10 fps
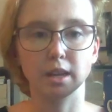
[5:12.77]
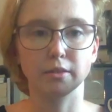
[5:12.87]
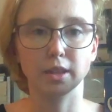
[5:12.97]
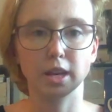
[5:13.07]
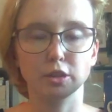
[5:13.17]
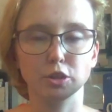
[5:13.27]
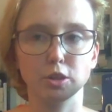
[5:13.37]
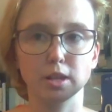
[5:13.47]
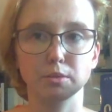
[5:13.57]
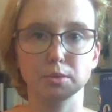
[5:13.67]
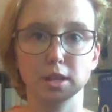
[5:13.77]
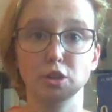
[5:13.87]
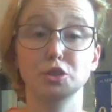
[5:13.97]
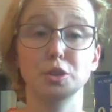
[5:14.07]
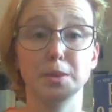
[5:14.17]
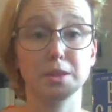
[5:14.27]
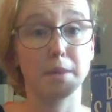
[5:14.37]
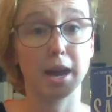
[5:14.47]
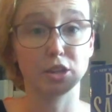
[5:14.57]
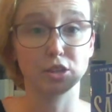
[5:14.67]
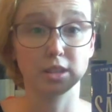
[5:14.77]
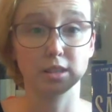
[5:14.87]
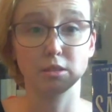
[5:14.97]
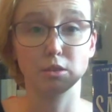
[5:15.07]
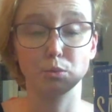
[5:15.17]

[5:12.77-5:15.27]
of that journey and the relationship and the magic and